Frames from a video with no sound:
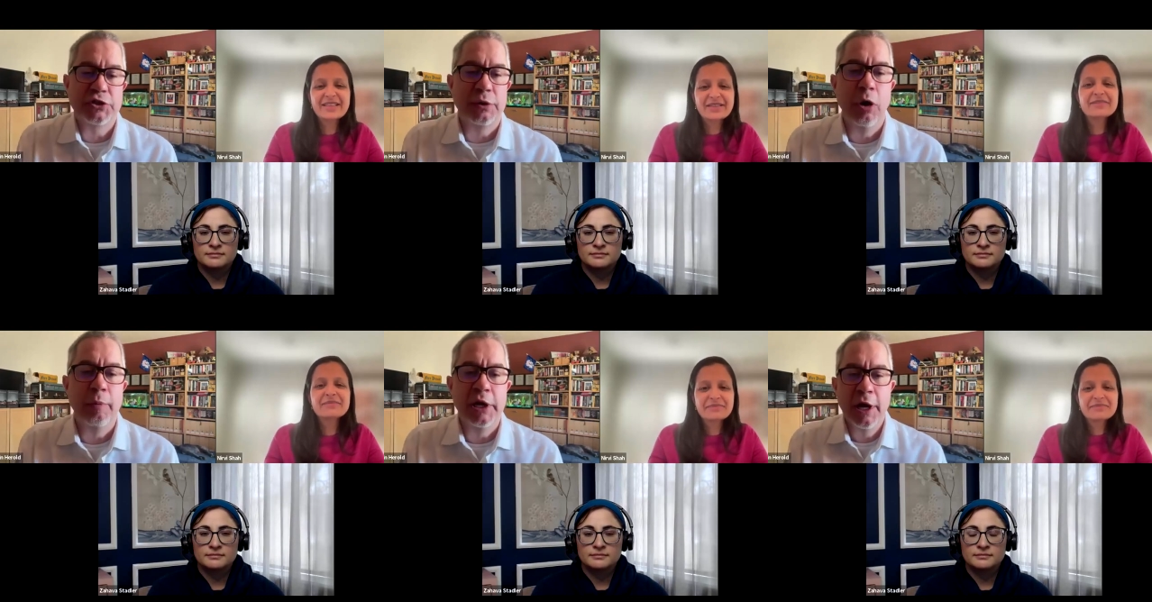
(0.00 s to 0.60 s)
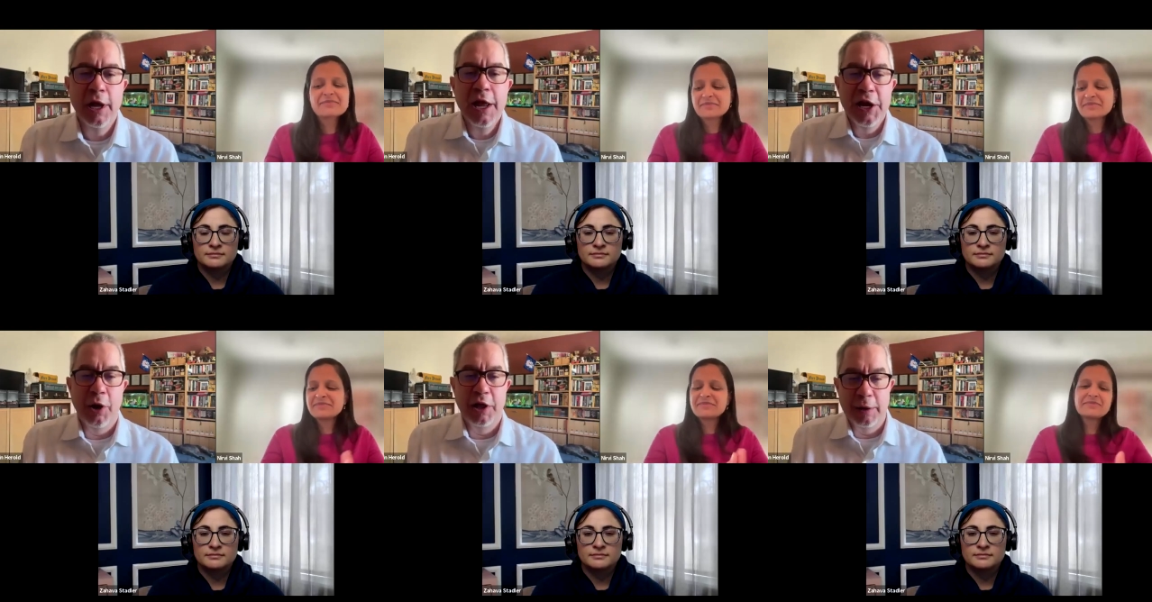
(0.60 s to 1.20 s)
Speaker 1: a moment,
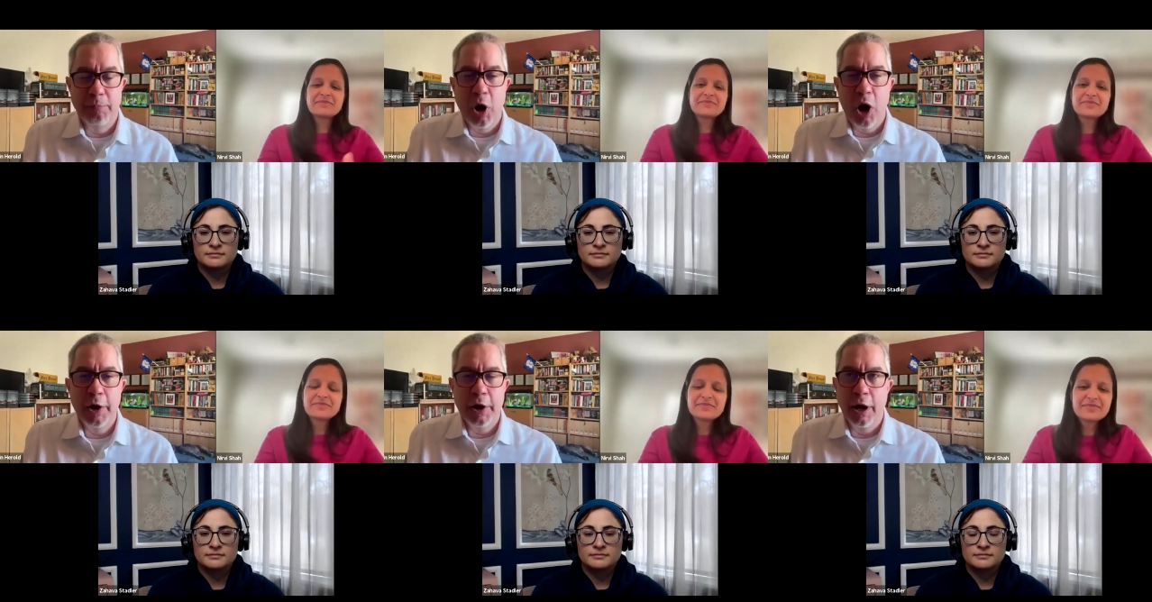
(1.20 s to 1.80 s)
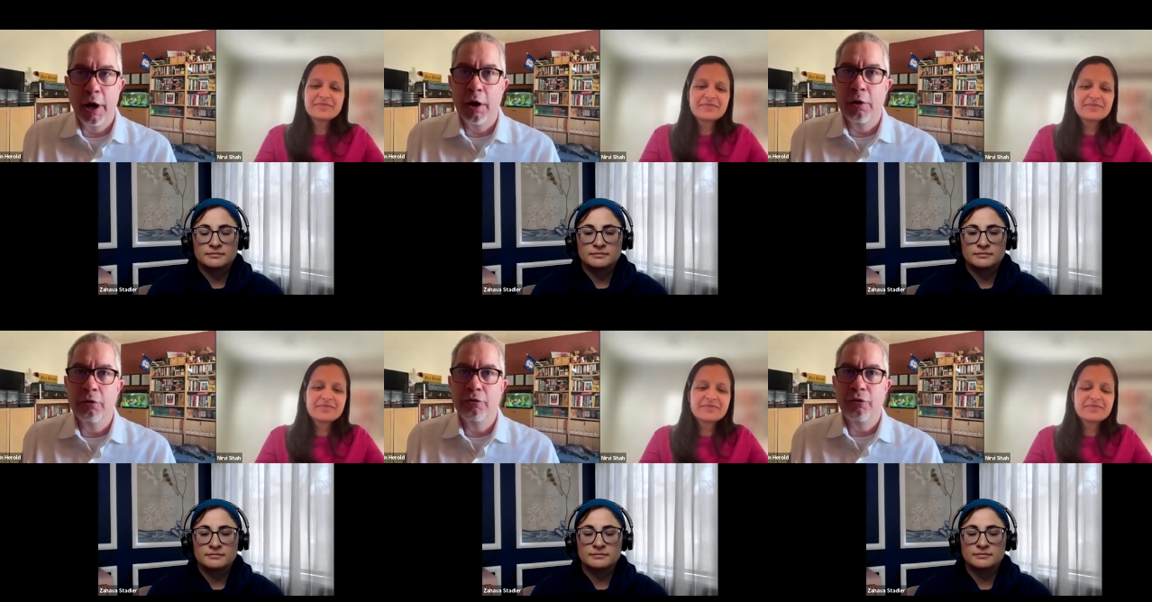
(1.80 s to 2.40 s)
you know, I think part
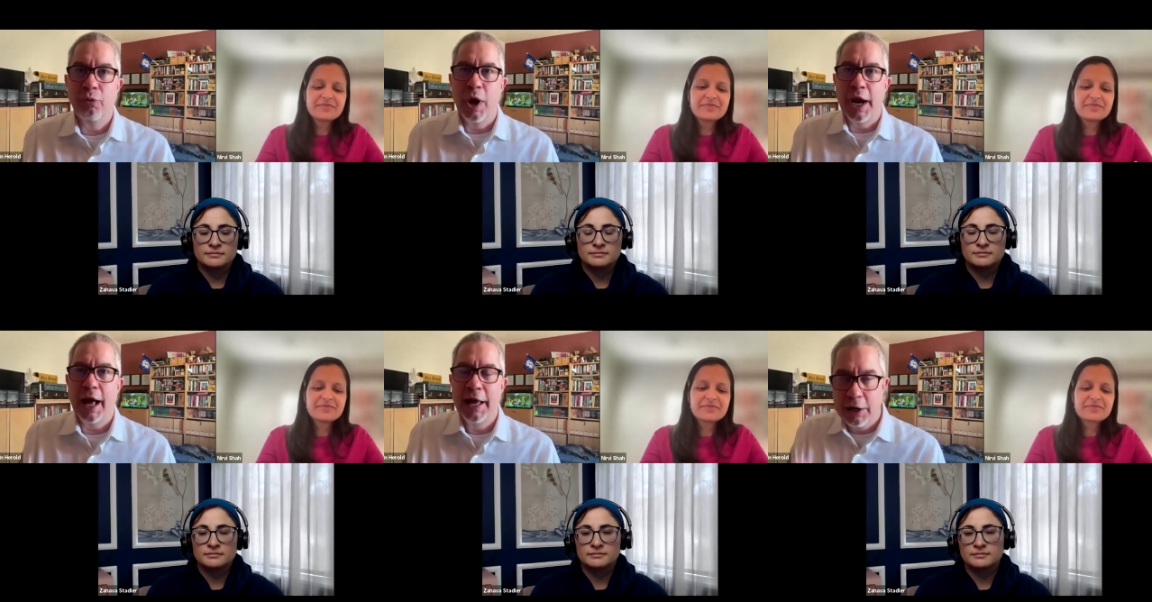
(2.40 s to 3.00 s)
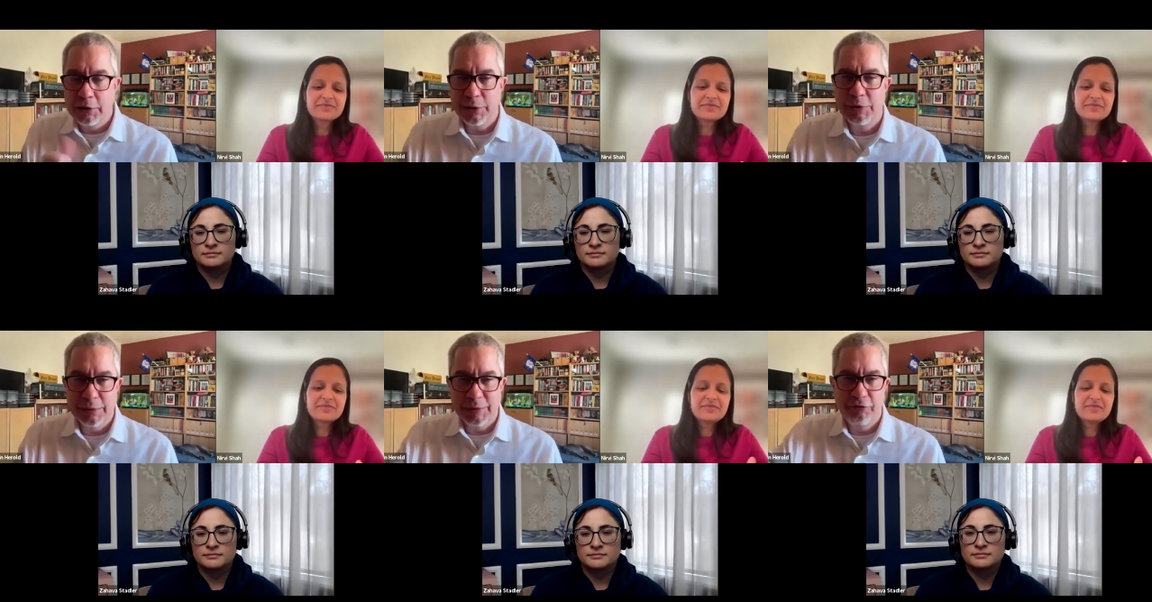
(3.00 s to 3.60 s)
of what I, you know, in some
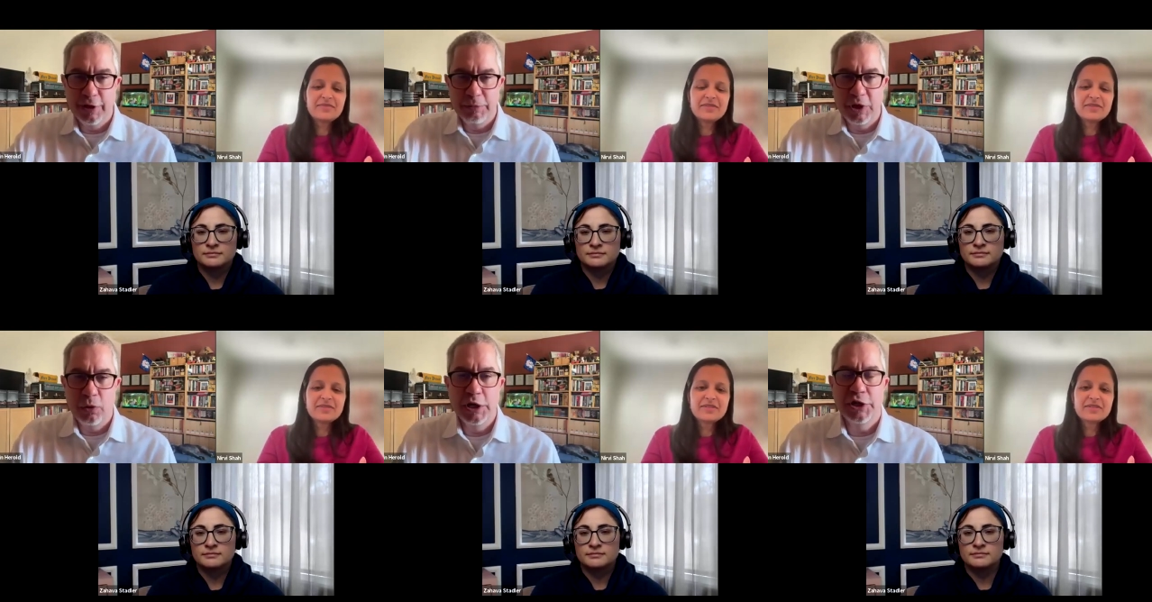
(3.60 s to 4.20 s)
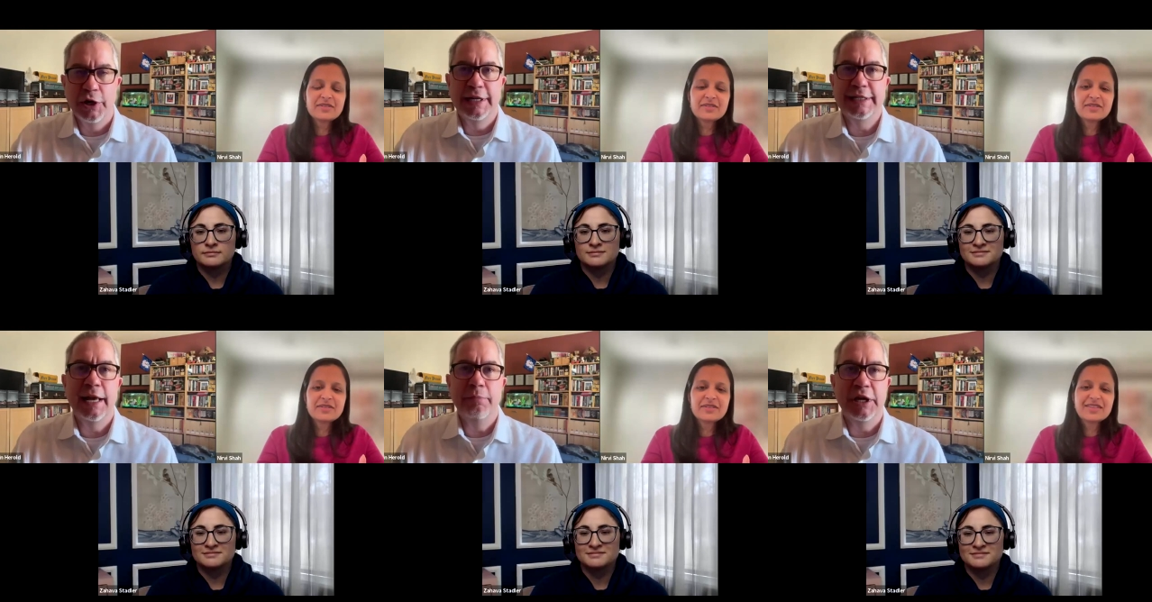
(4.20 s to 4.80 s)
ways I'm going to flip the question on its
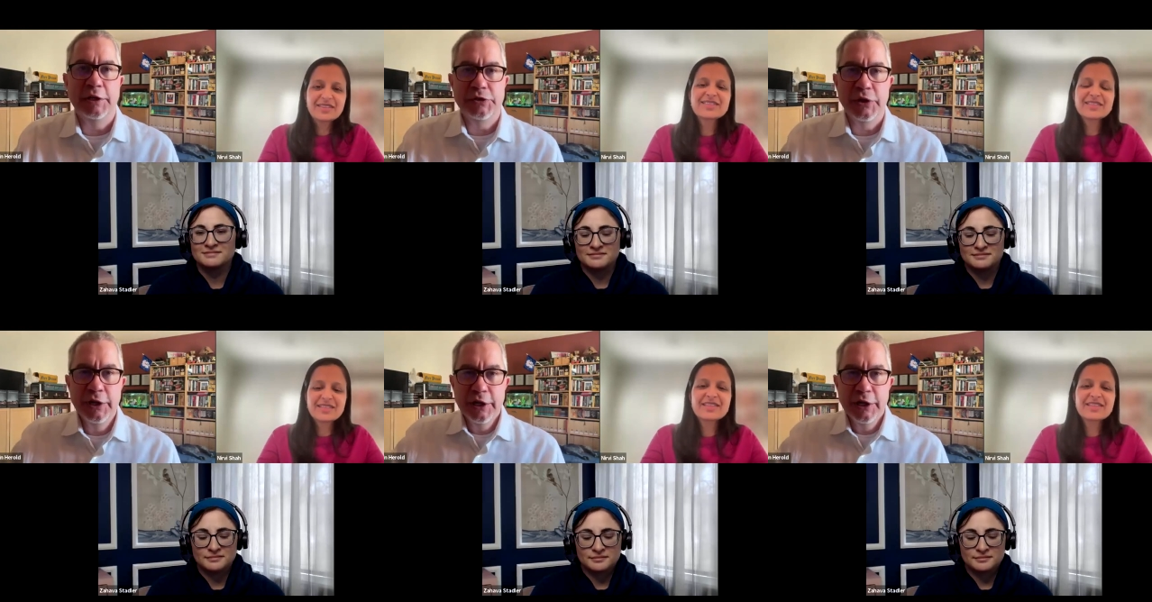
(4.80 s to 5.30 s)
head because